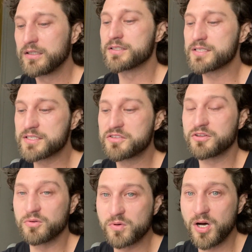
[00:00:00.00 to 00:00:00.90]
This is
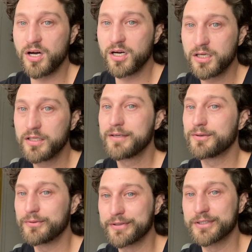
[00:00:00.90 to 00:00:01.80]
the raw,
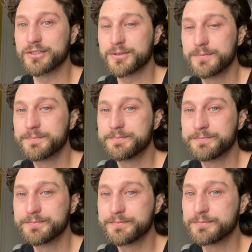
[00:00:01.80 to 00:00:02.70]
real,
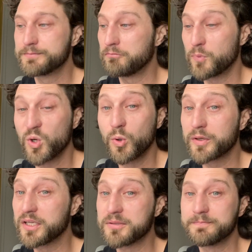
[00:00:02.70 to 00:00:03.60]

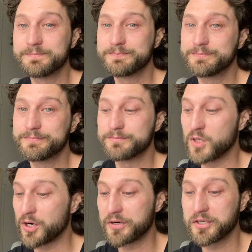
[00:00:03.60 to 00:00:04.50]
broken
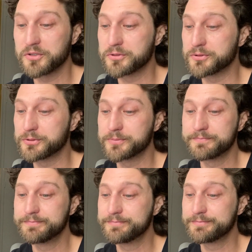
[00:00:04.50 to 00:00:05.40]
Mario who
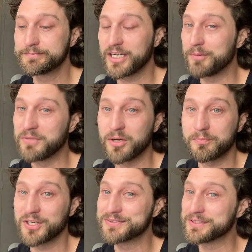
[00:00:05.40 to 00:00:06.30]
I'm
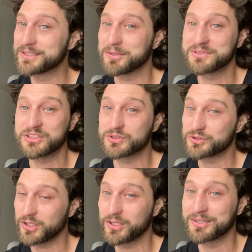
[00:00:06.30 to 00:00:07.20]
not perfect. I'm still
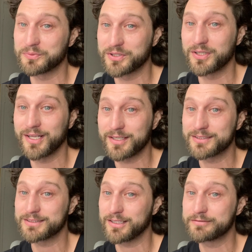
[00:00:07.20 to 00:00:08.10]
struggling with a lot of
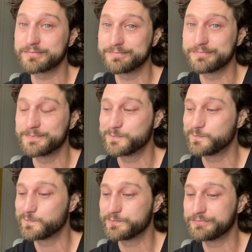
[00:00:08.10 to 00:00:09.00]
stuff.
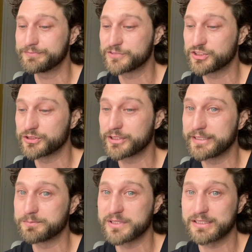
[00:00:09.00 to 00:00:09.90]
Still
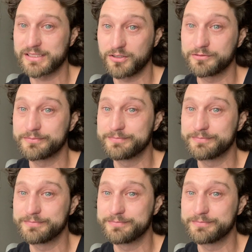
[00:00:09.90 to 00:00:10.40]
hate myself.